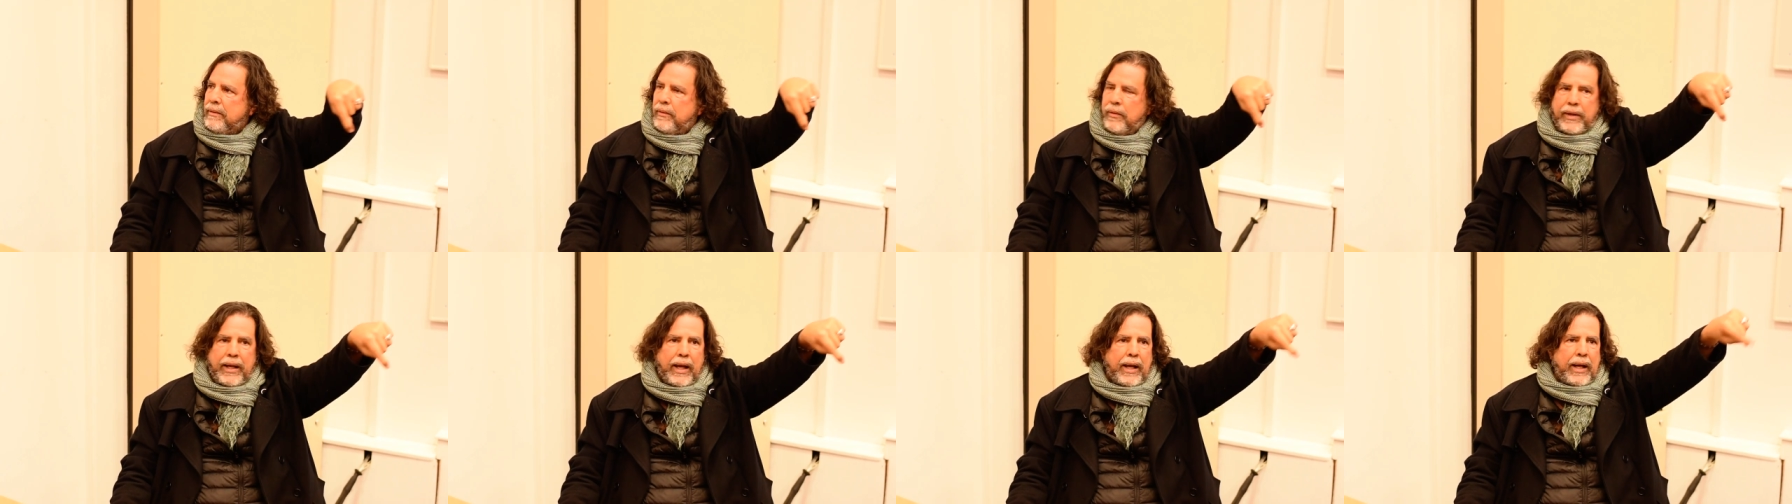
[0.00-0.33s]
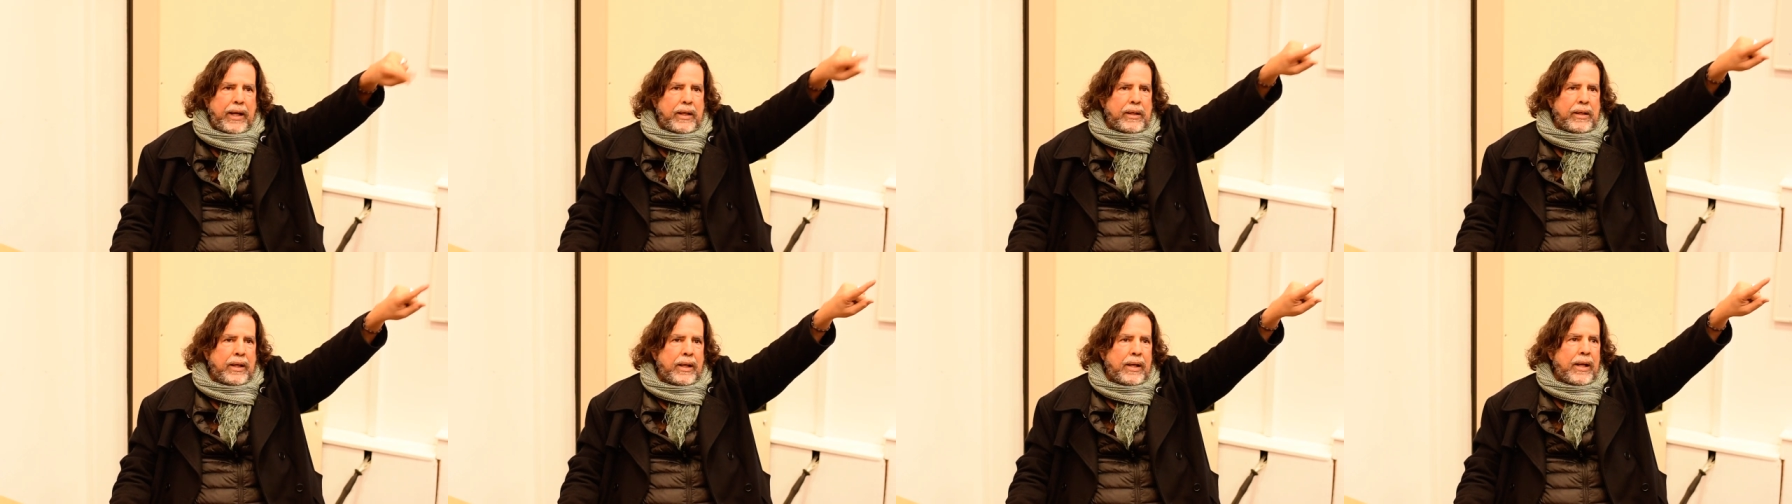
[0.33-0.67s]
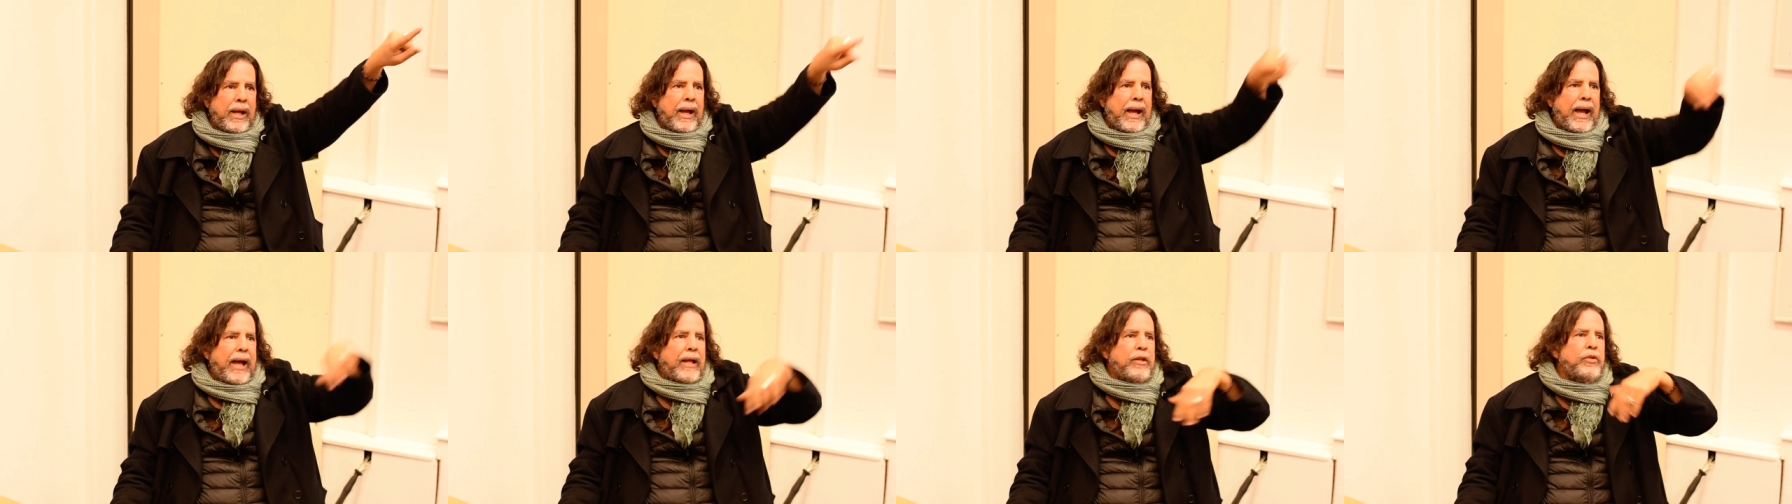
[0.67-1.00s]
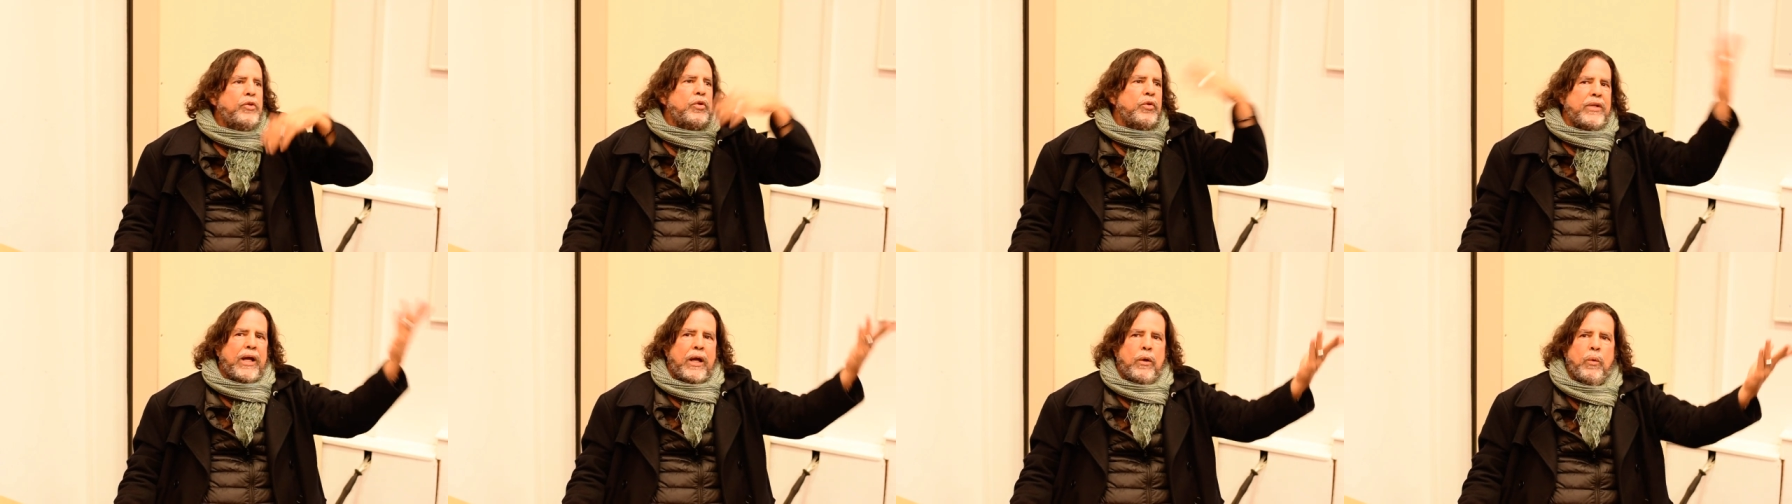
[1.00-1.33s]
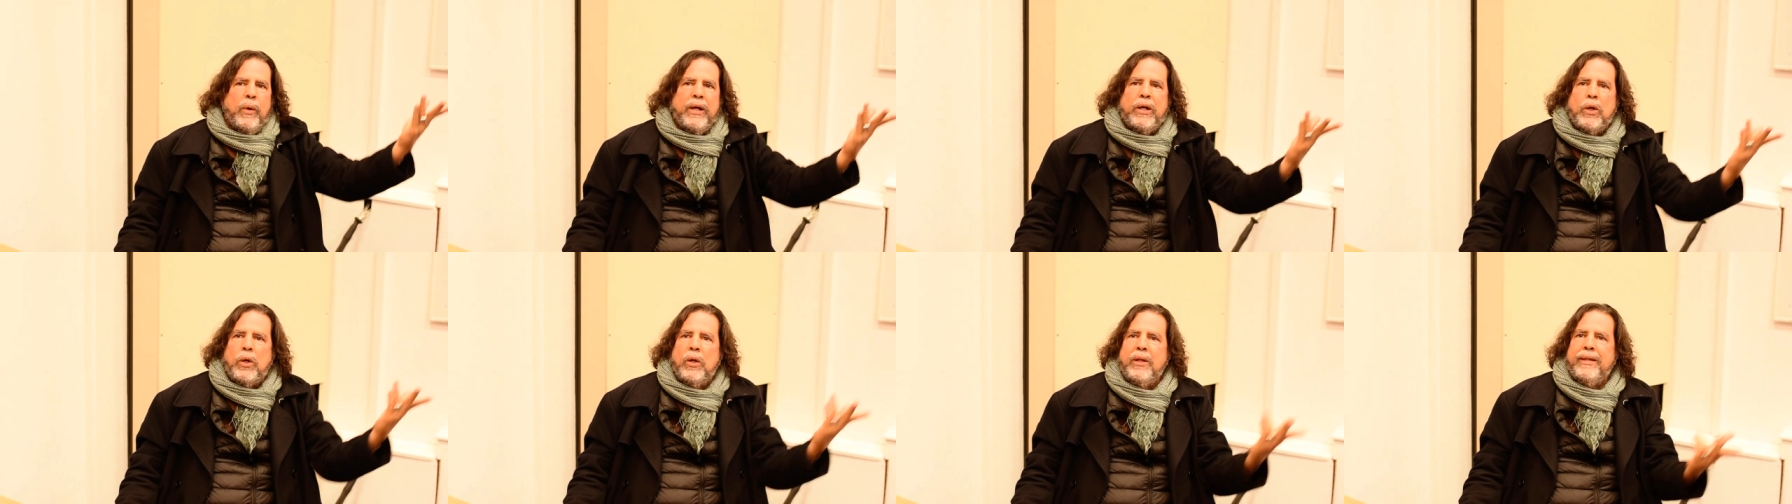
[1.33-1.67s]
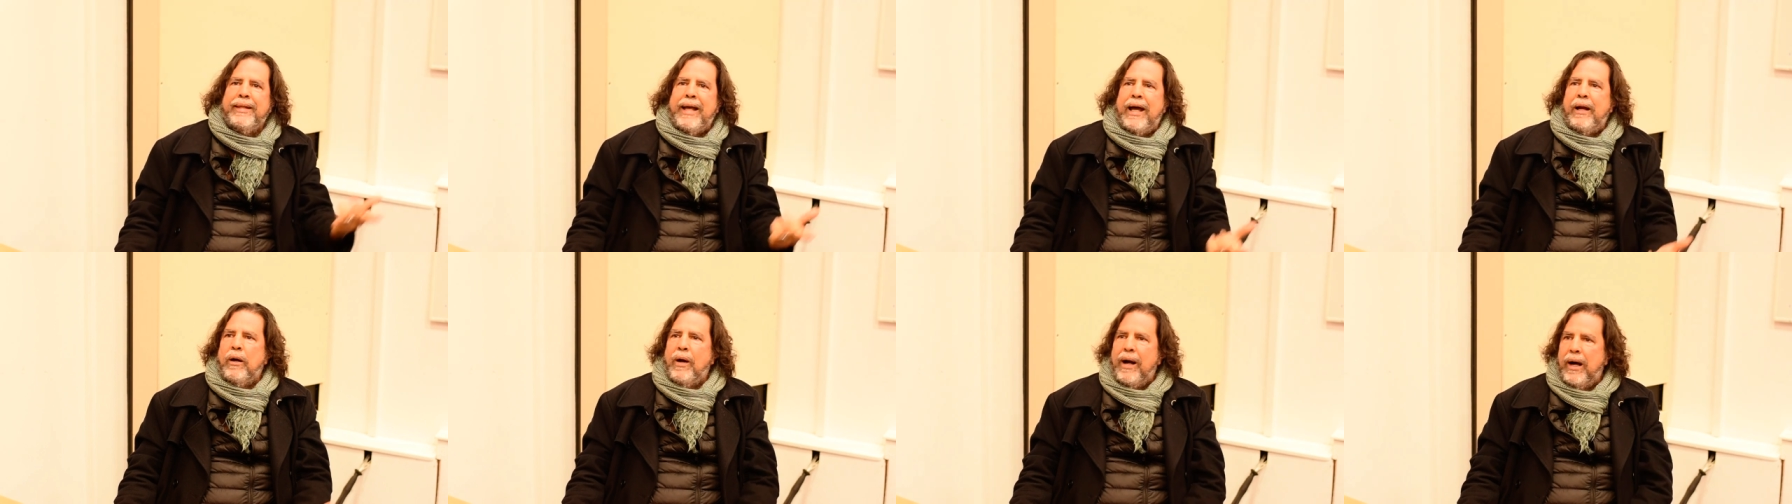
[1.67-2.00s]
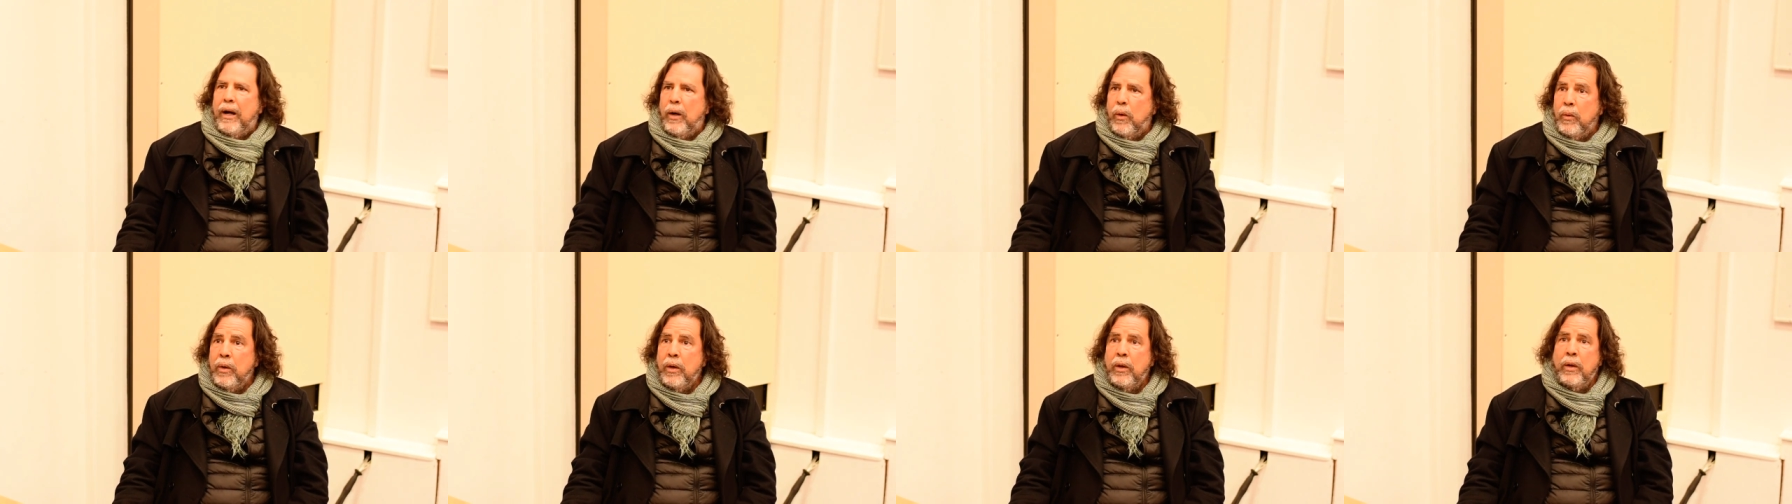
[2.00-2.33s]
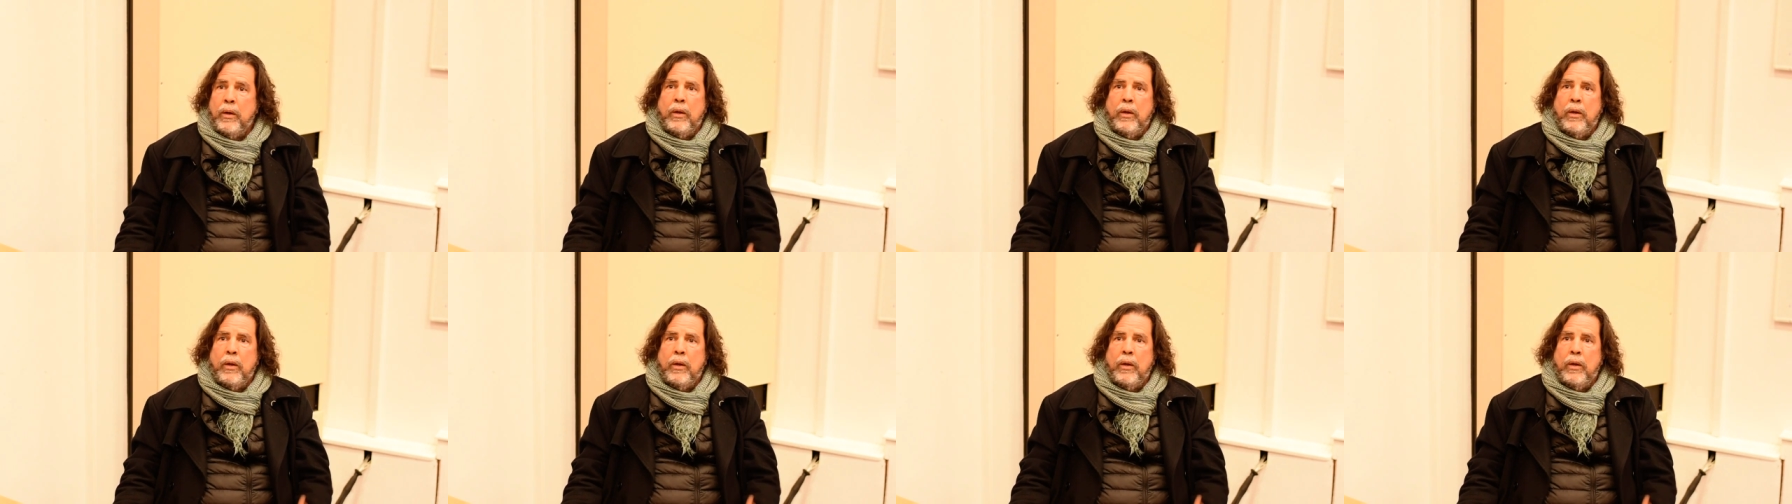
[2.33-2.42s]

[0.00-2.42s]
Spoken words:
okay? And today we call that how?